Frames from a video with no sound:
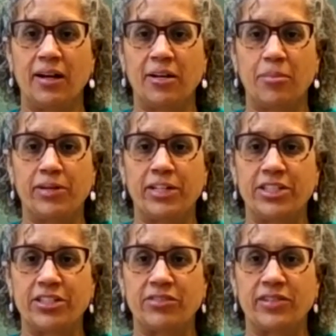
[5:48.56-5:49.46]

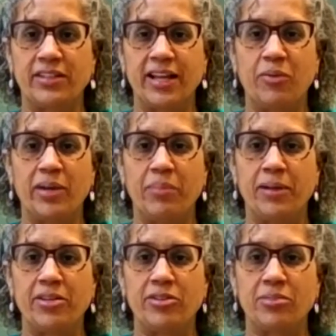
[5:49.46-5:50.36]
compressions right in that way by
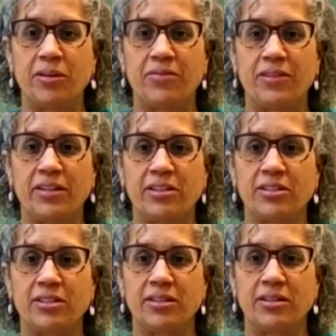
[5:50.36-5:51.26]
using my
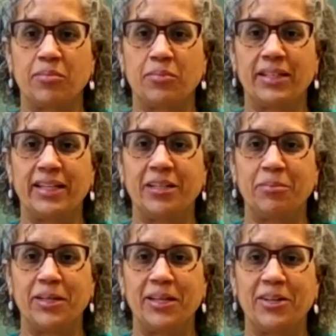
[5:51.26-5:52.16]
fingers, playing the
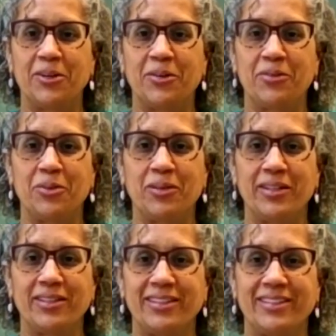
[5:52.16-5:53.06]
piano, if you
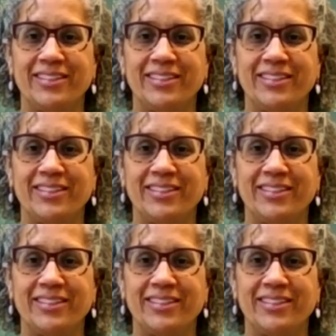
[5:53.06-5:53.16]
will.